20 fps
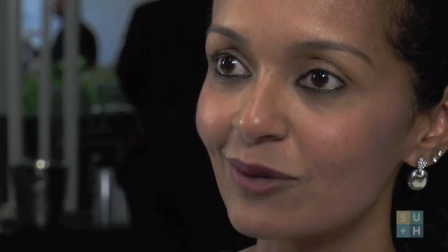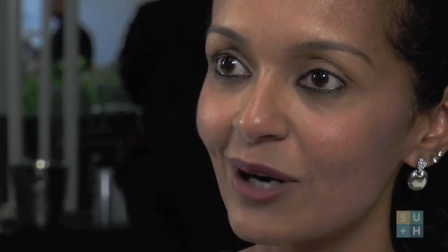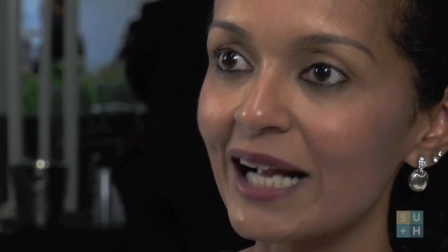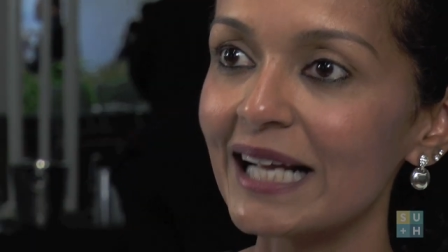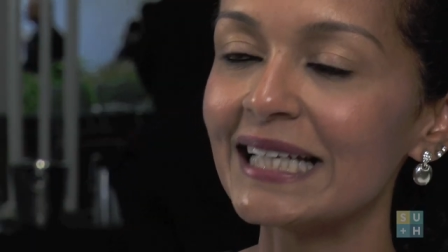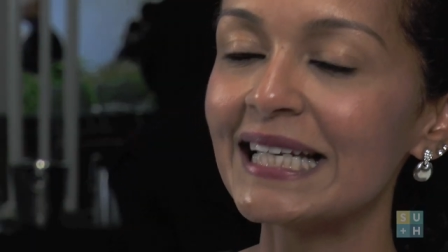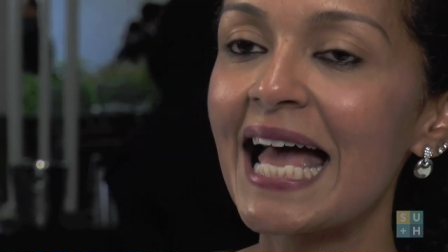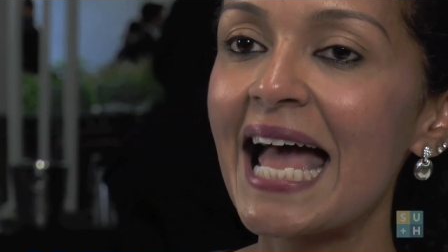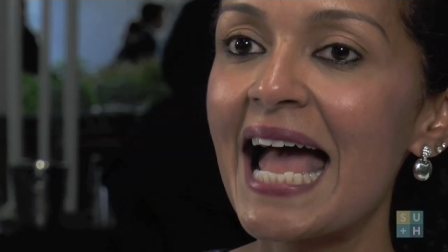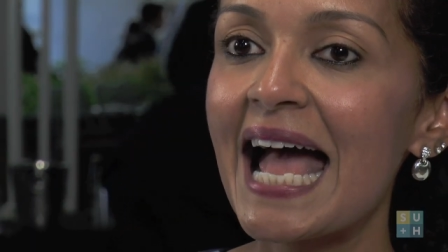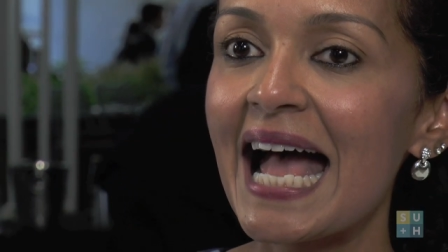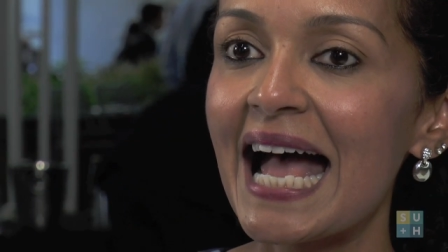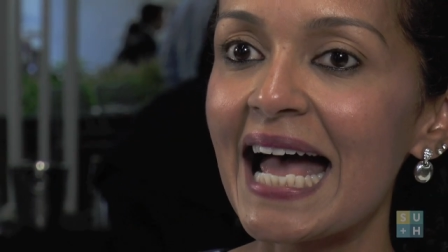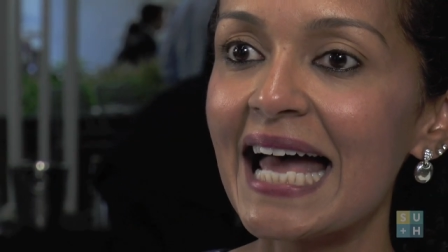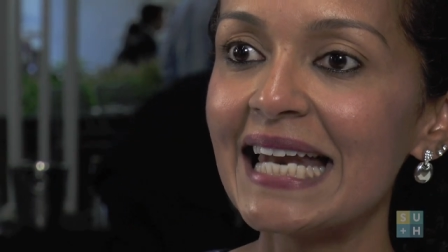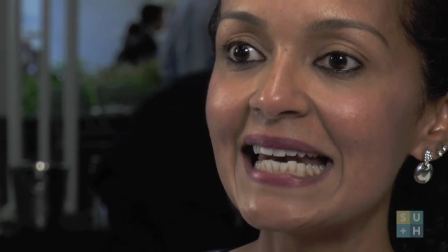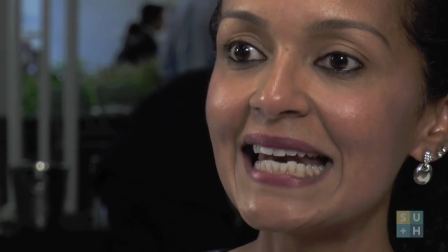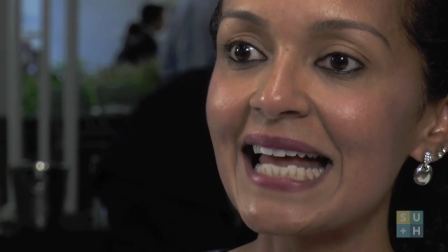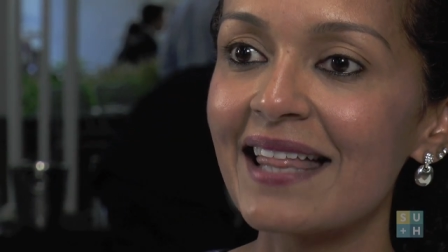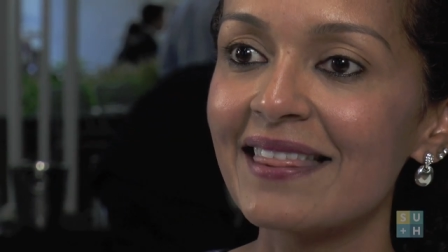right?
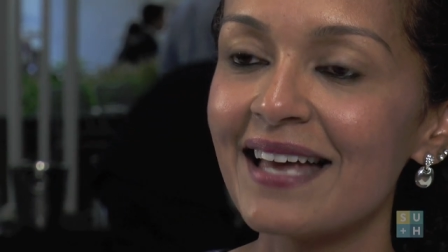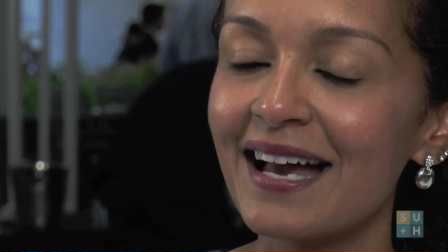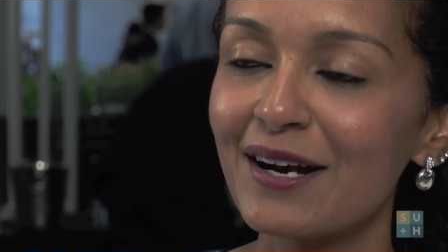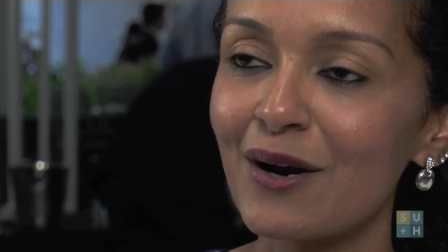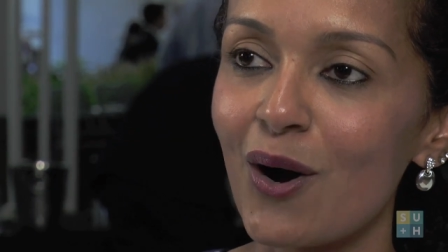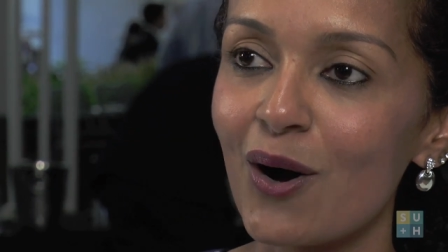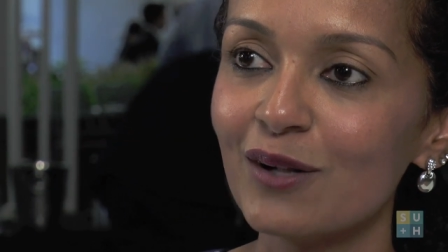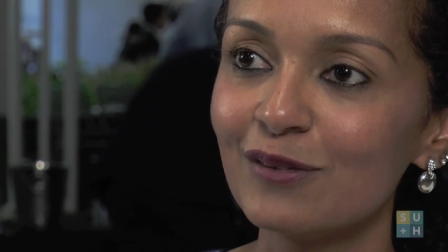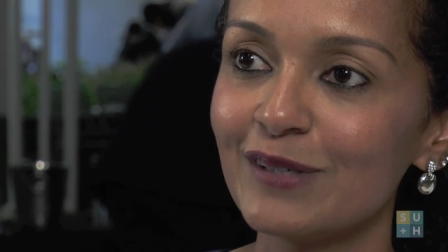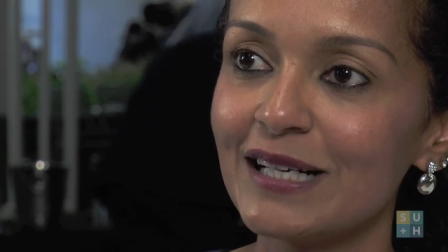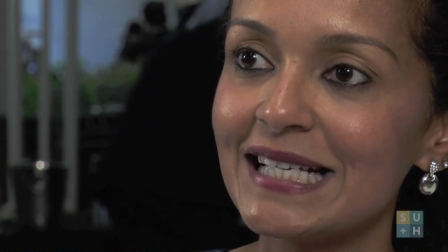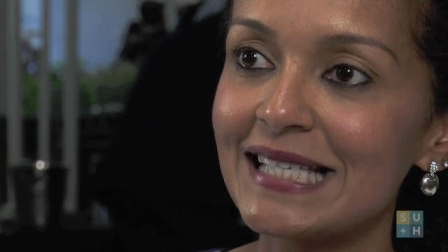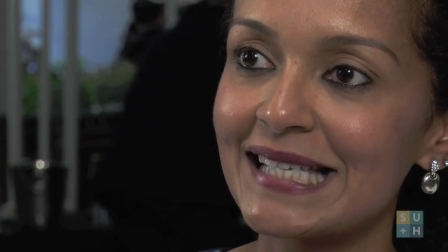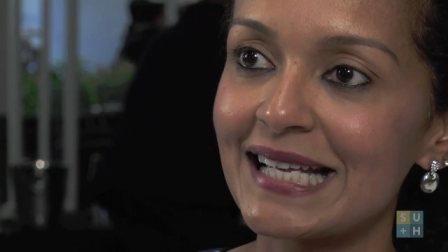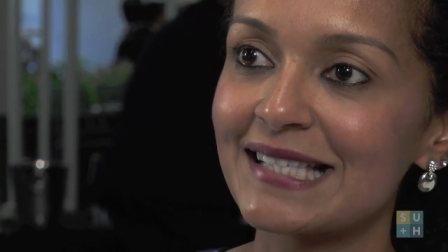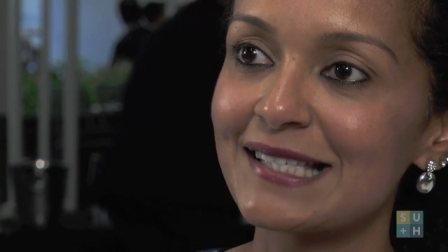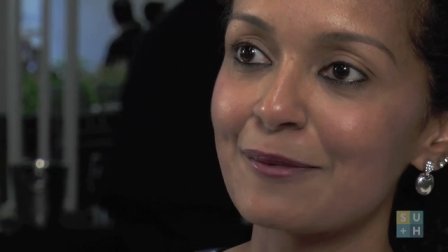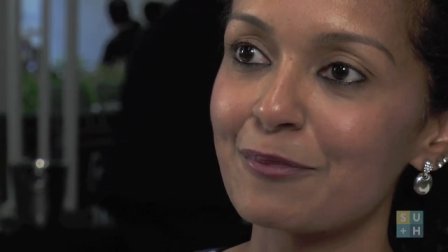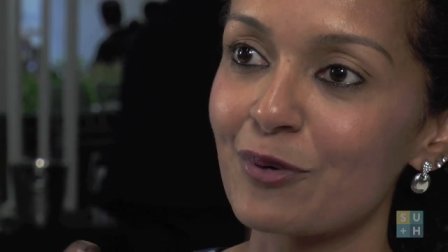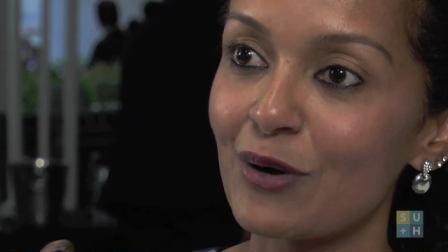And that always
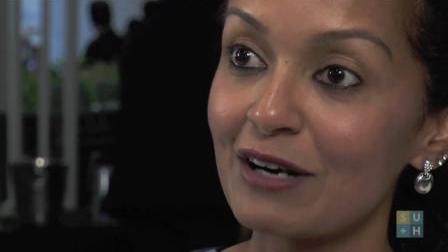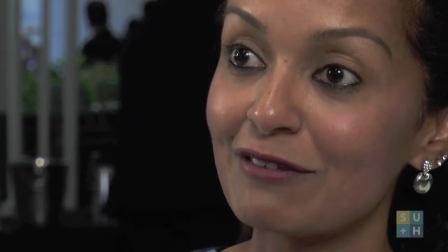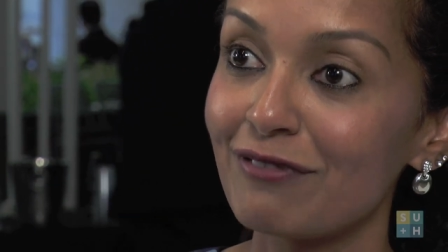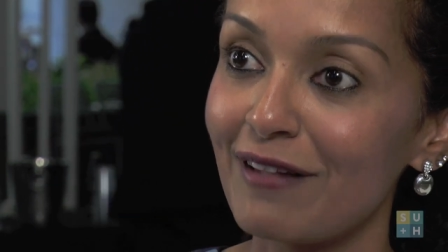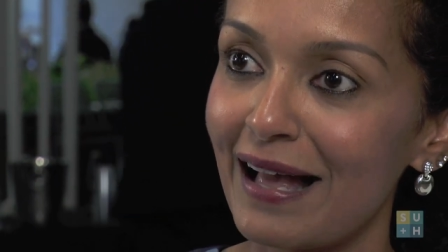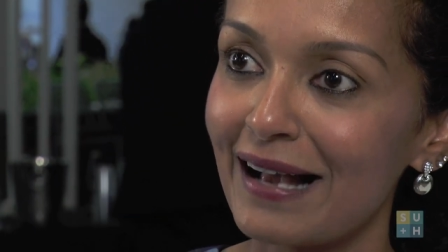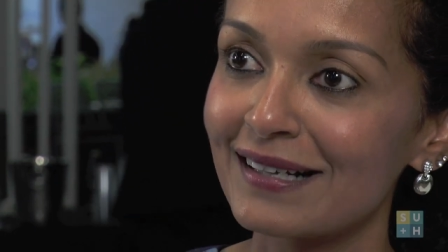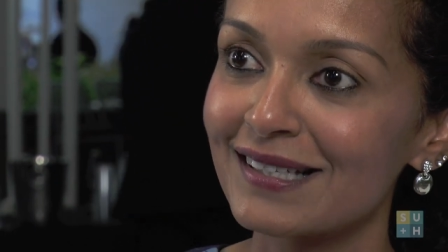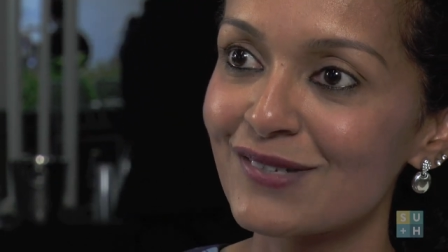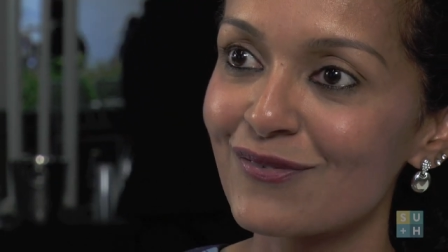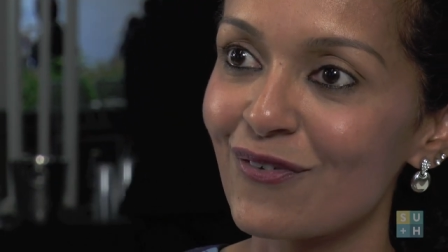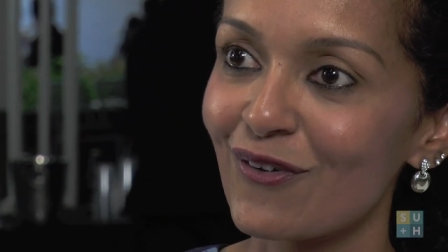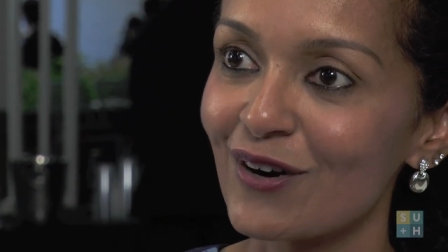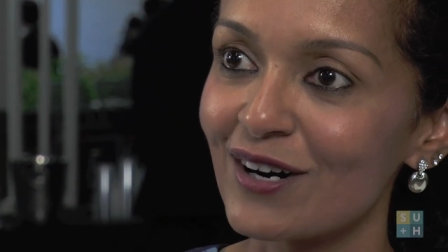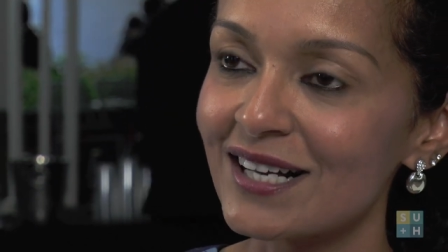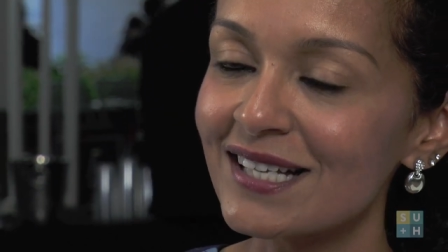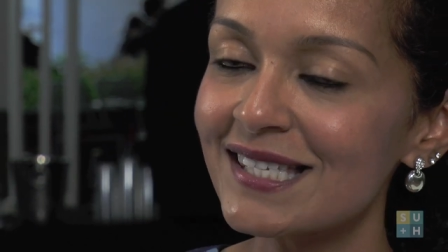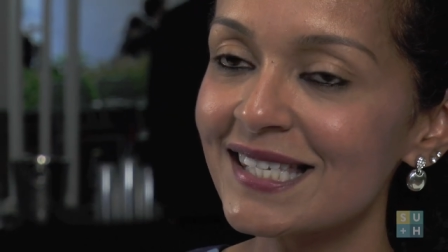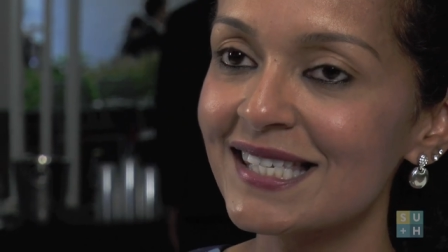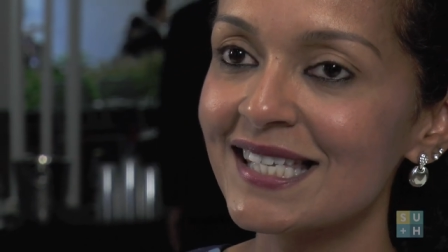sets up red flags
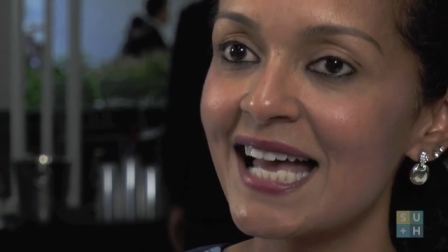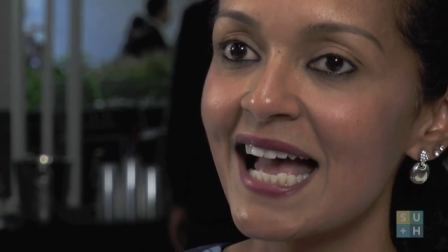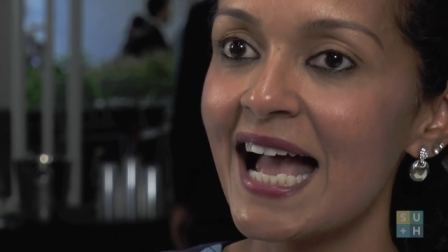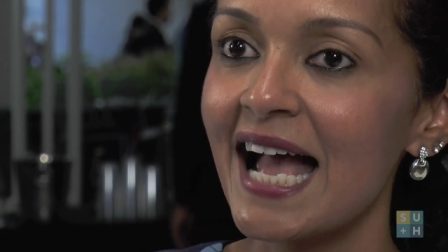for us